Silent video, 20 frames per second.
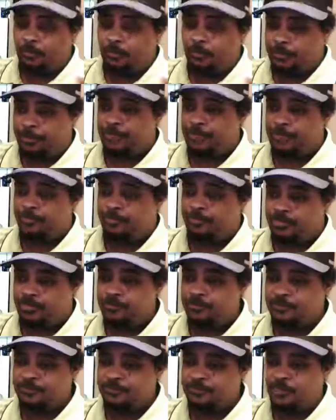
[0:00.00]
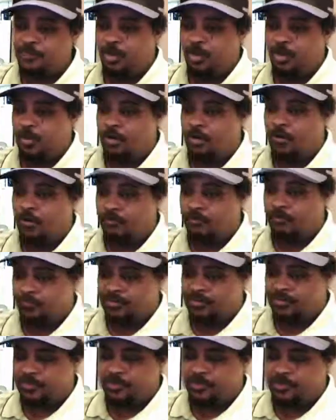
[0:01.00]
pictures of
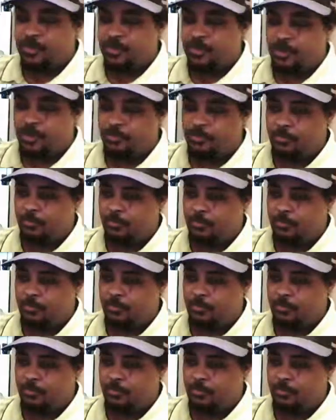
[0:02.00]
the sun coming